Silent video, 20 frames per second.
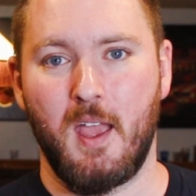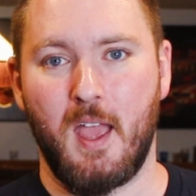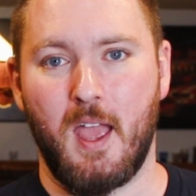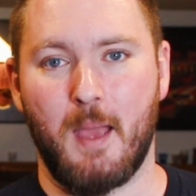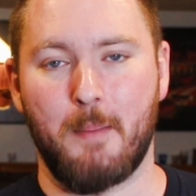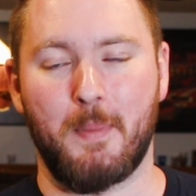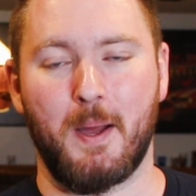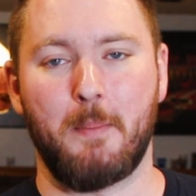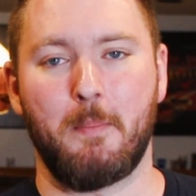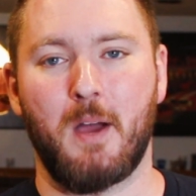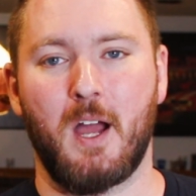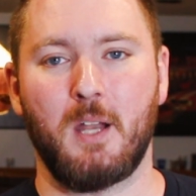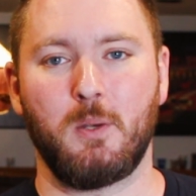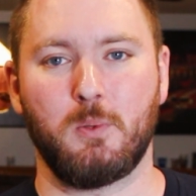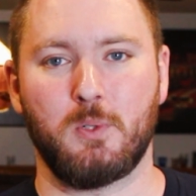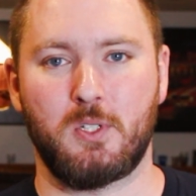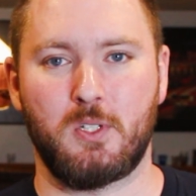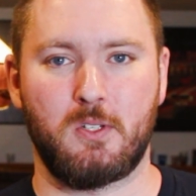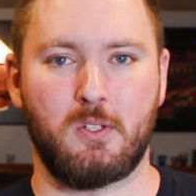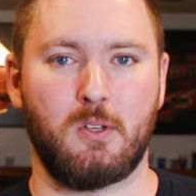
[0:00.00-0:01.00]
And my mind
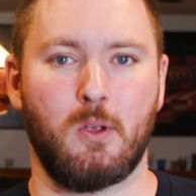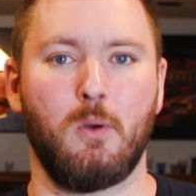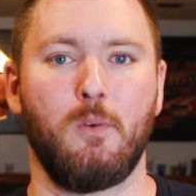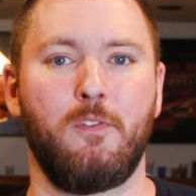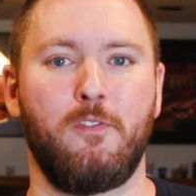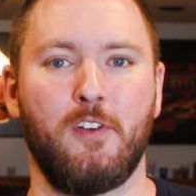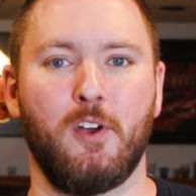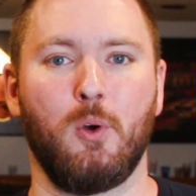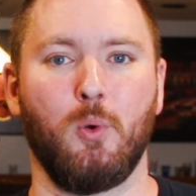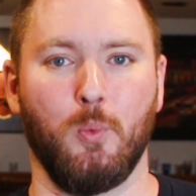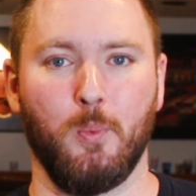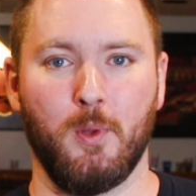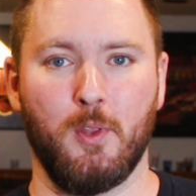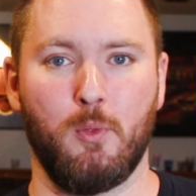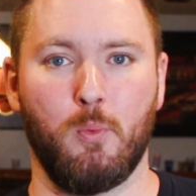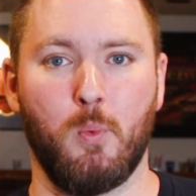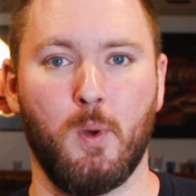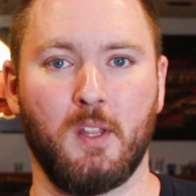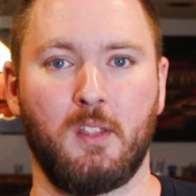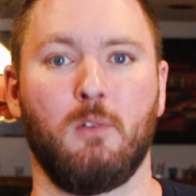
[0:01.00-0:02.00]
was so filled with
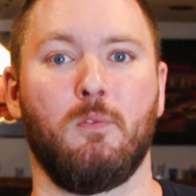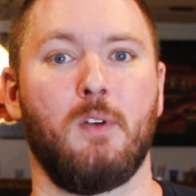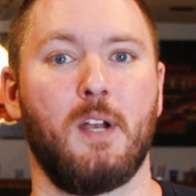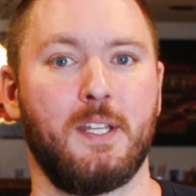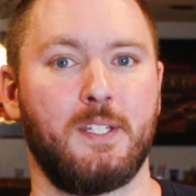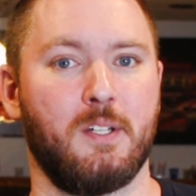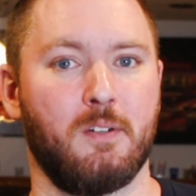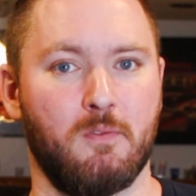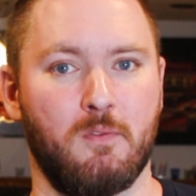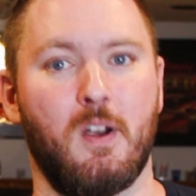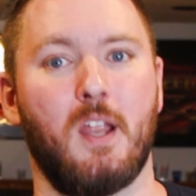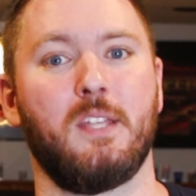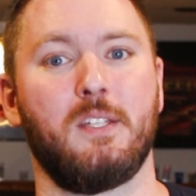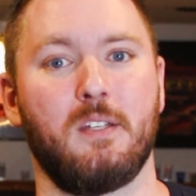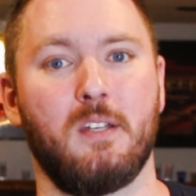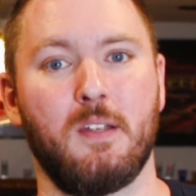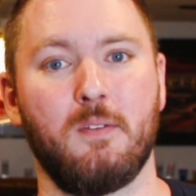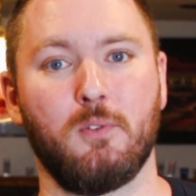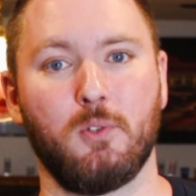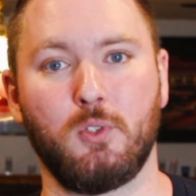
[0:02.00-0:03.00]
what the rest of
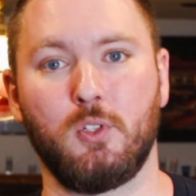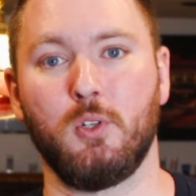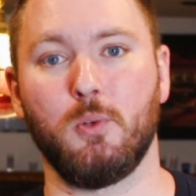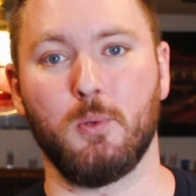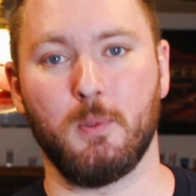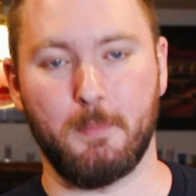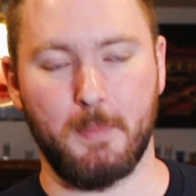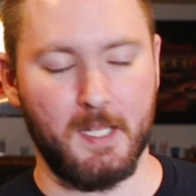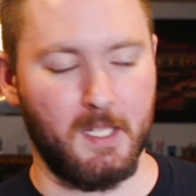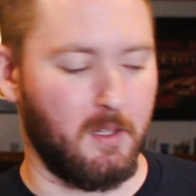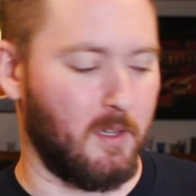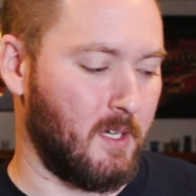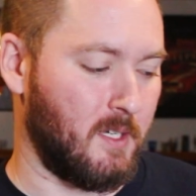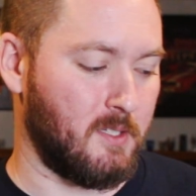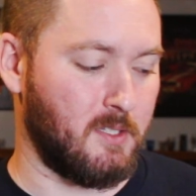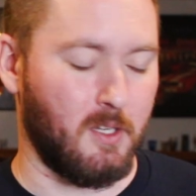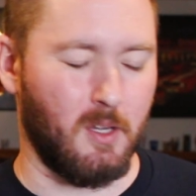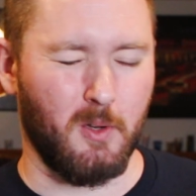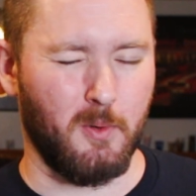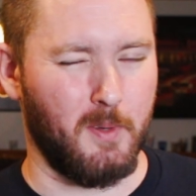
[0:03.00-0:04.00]
Resident Evil 2 would be like,
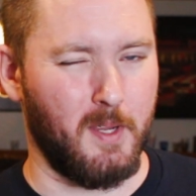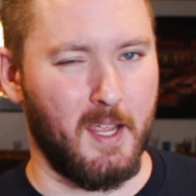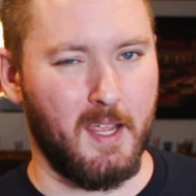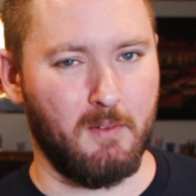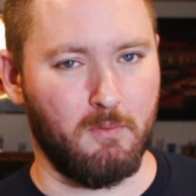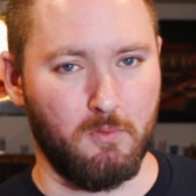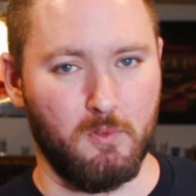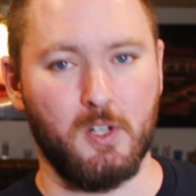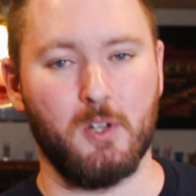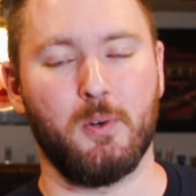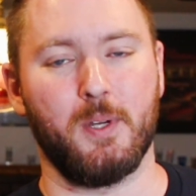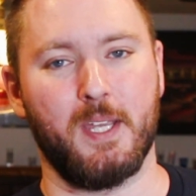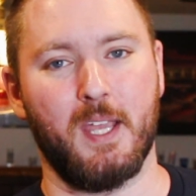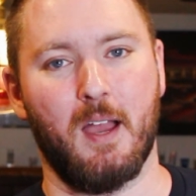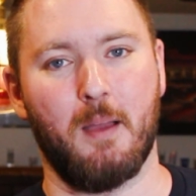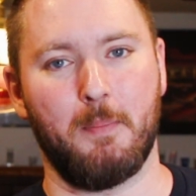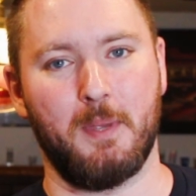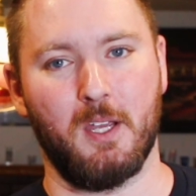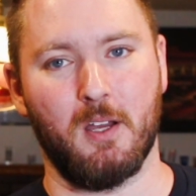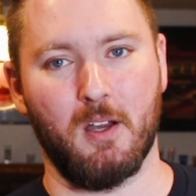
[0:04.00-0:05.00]
so it really
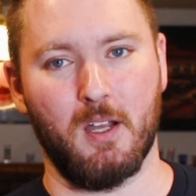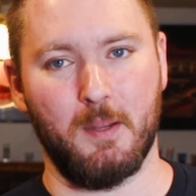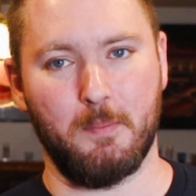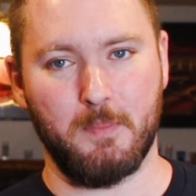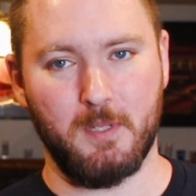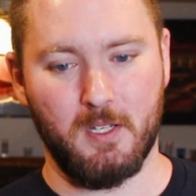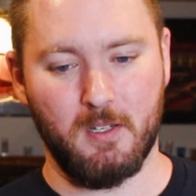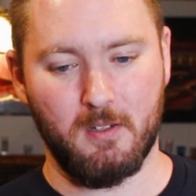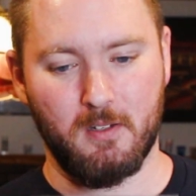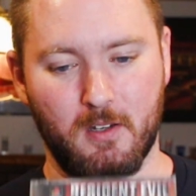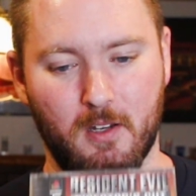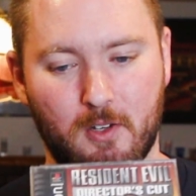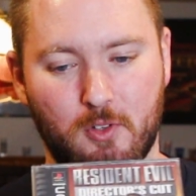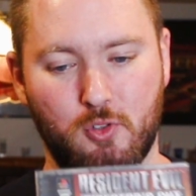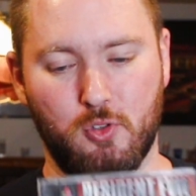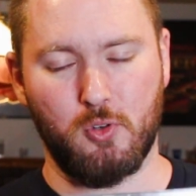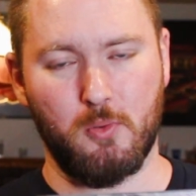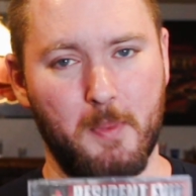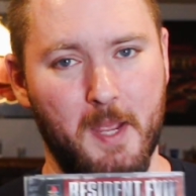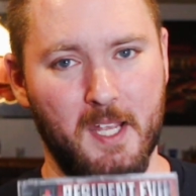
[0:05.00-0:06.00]
got me hyped. A
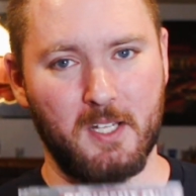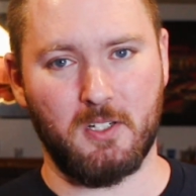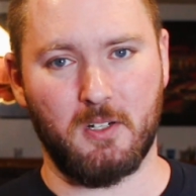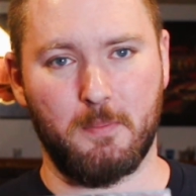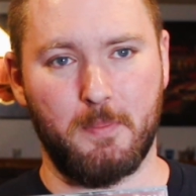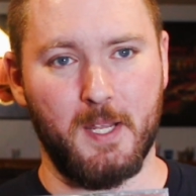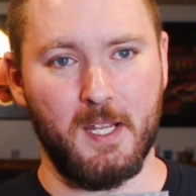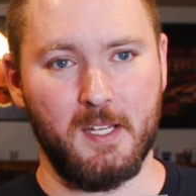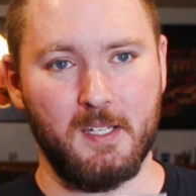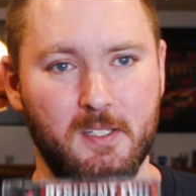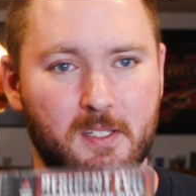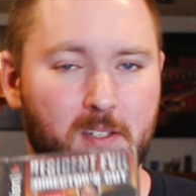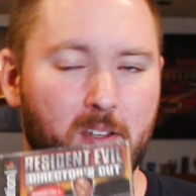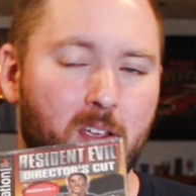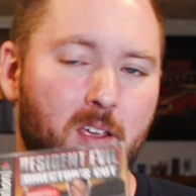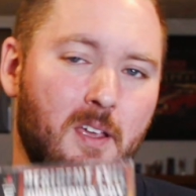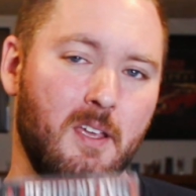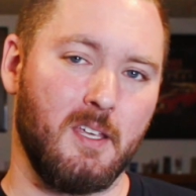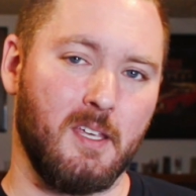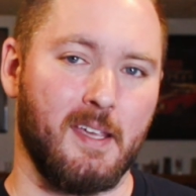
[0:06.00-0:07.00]
true masterpiece,
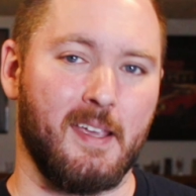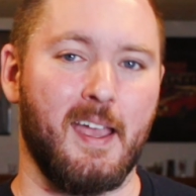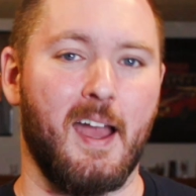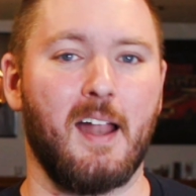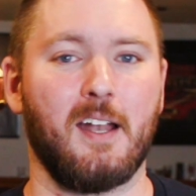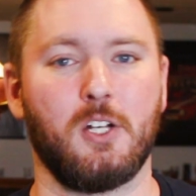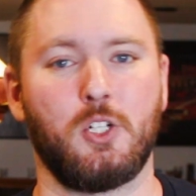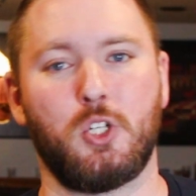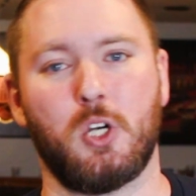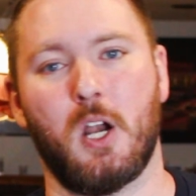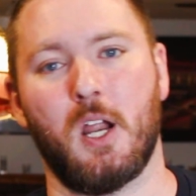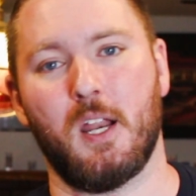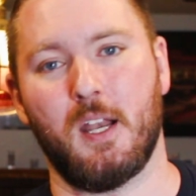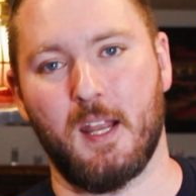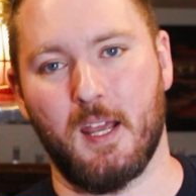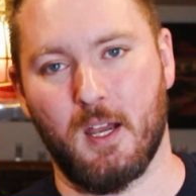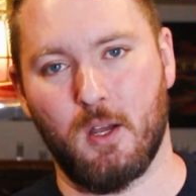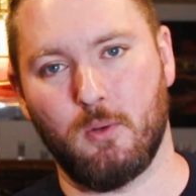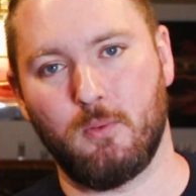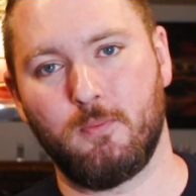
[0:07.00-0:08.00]
you gotta try it
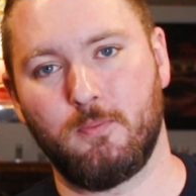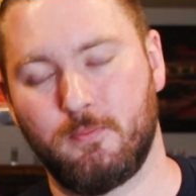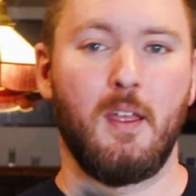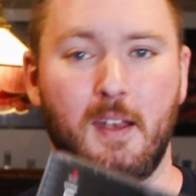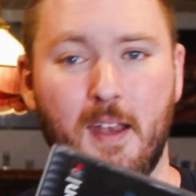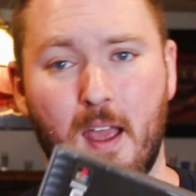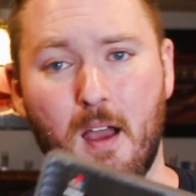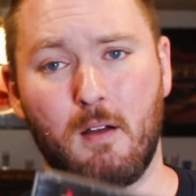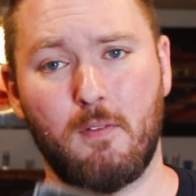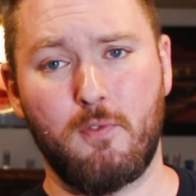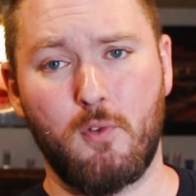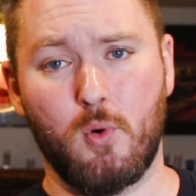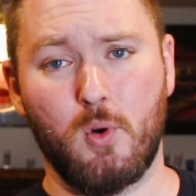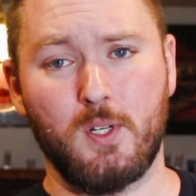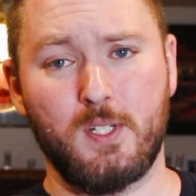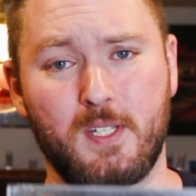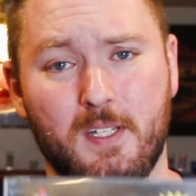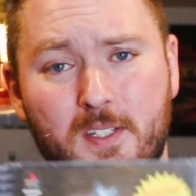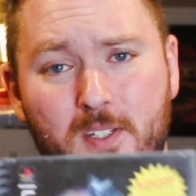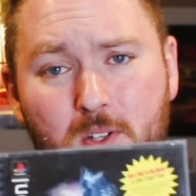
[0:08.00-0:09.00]
out. Now, of
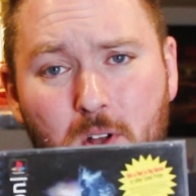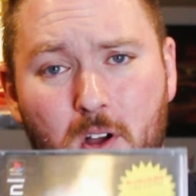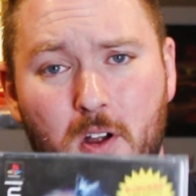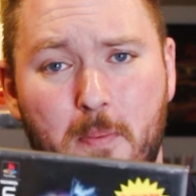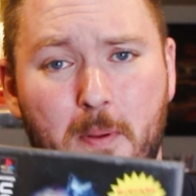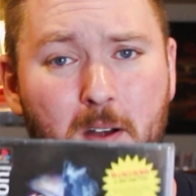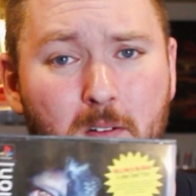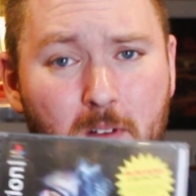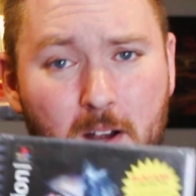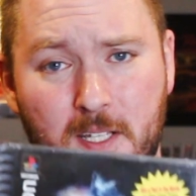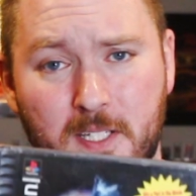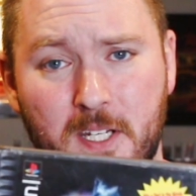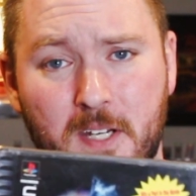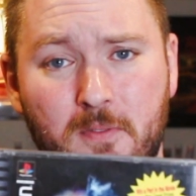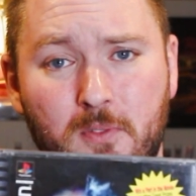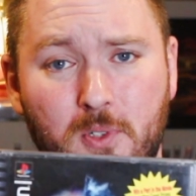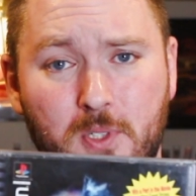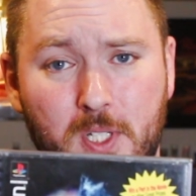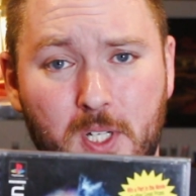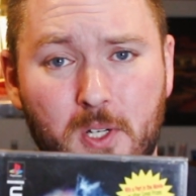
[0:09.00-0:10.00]
course, let's talk about Resident
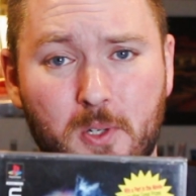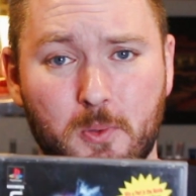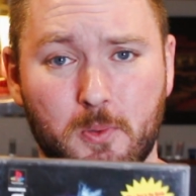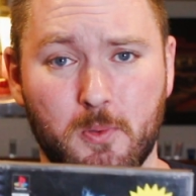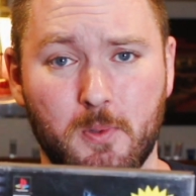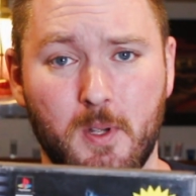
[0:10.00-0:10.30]
Evil 2.